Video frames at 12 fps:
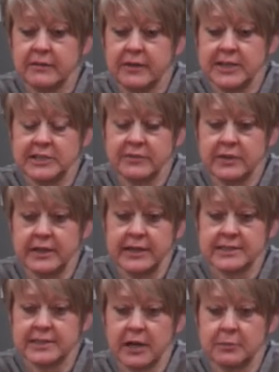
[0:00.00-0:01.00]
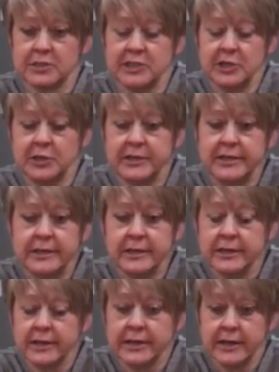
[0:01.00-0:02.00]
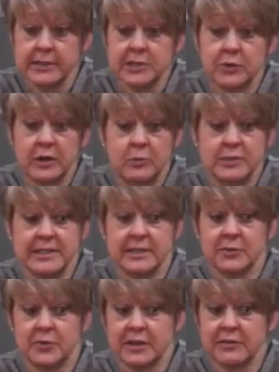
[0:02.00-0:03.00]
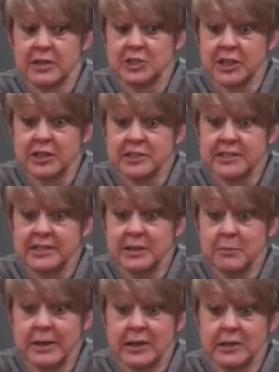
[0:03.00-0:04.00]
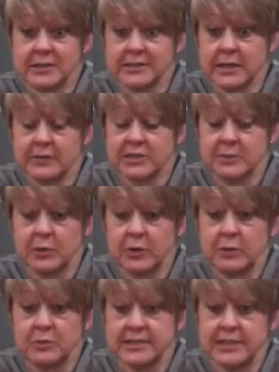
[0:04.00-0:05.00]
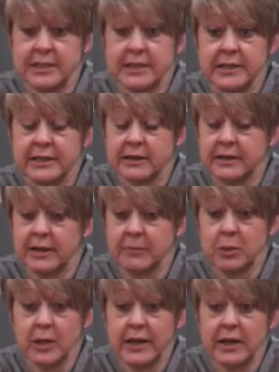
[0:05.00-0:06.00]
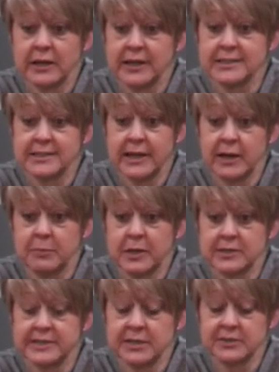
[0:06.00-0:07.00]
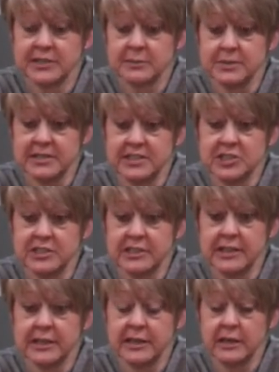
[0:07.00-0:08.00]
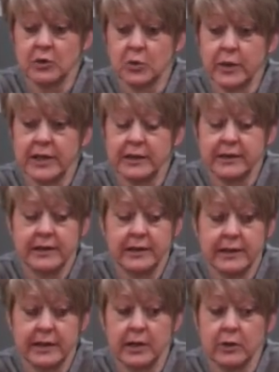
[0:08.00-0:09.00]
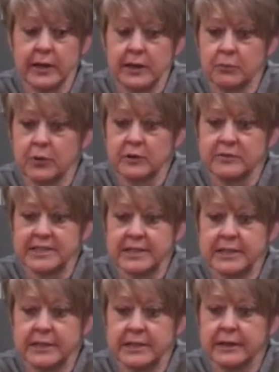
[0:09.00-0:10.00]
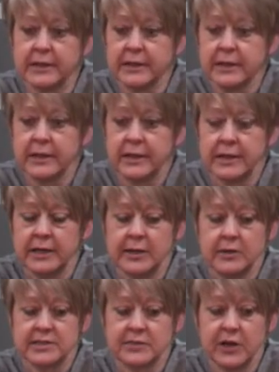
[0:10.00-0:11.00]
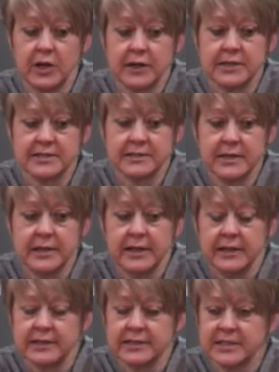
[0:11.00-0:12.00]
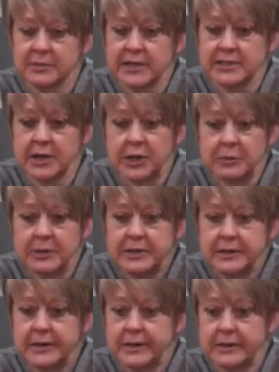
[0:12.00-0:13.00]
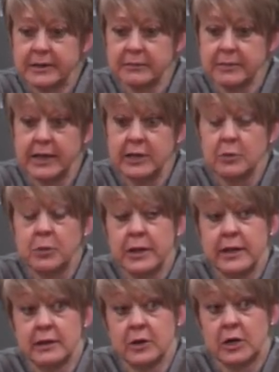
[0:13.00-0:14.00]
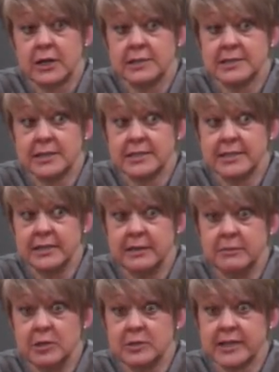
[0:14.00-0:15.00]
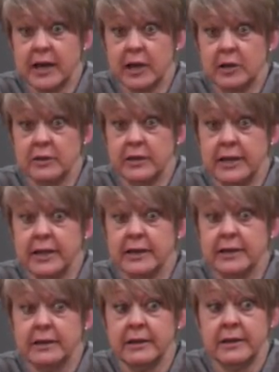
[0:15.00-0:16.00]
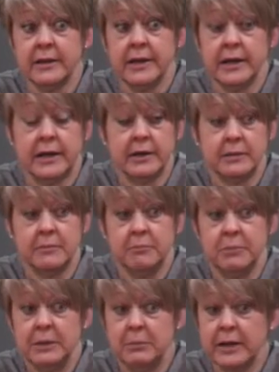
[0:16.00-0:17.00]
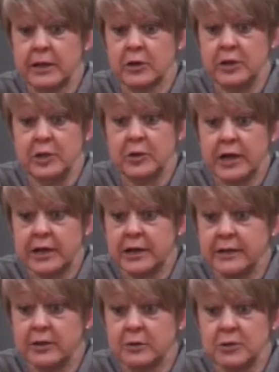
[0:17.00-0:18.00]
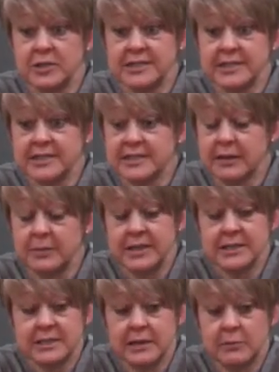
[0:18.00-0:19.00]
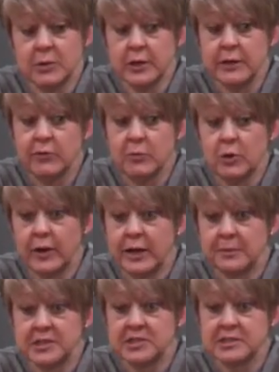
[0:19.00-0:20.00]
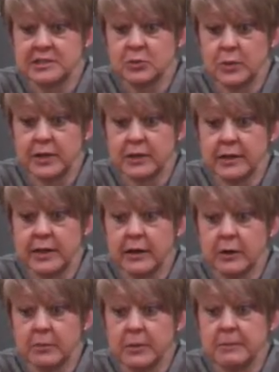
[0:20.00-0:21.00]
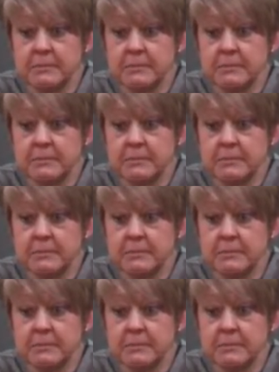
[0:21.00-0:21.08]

advantage of the next opportunity uh, to represent the front of our jersey in the manner it deserves to be represented, and, and, play our guts out and put ourselves in a position to get another win. It can only improve seeding, you know, as far as the NCAA tournament. Um, and you're playing an Arkansas team who's higher in the NET. Um, beat Baylor, UConn, their preseason. I mean, it's unbelievable how much this win could help.